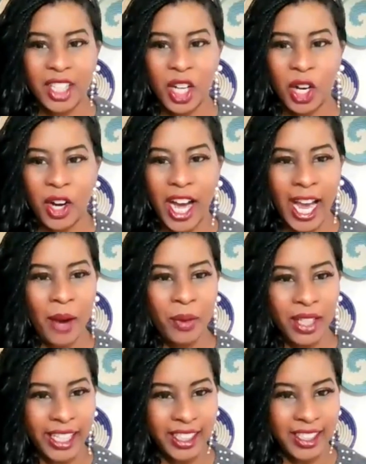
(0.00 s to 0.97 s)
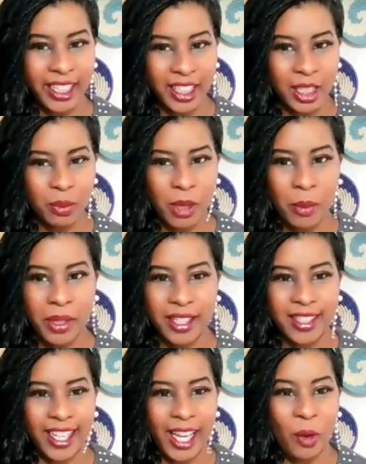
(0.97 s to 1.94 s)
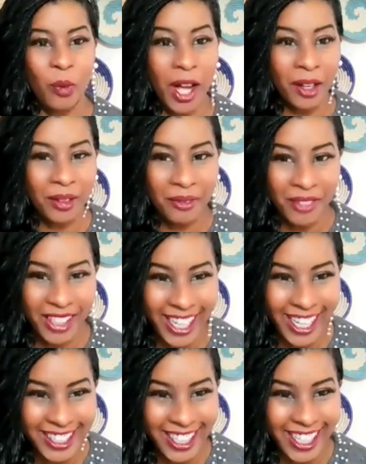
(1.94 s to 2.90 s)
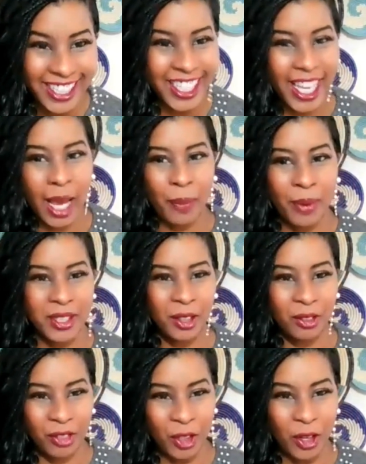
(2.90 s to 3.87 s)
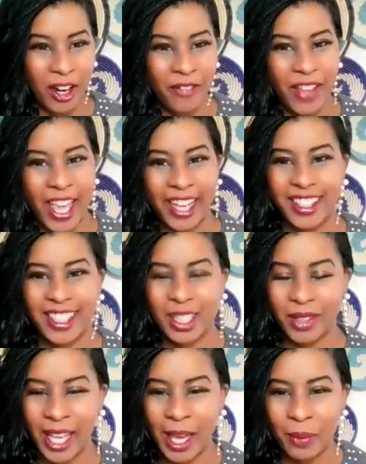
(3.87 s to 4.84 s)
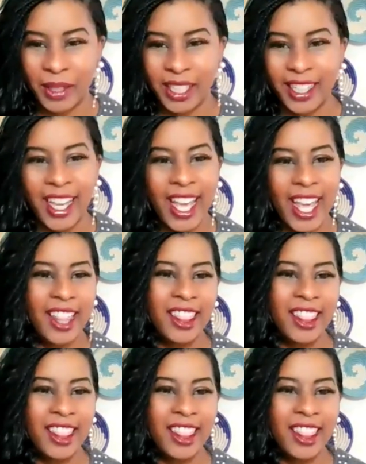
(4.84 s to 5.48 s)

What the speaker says: So I would like to take this moment to say, welcome Vanessa to episode 4 of Excellence with Ebonie.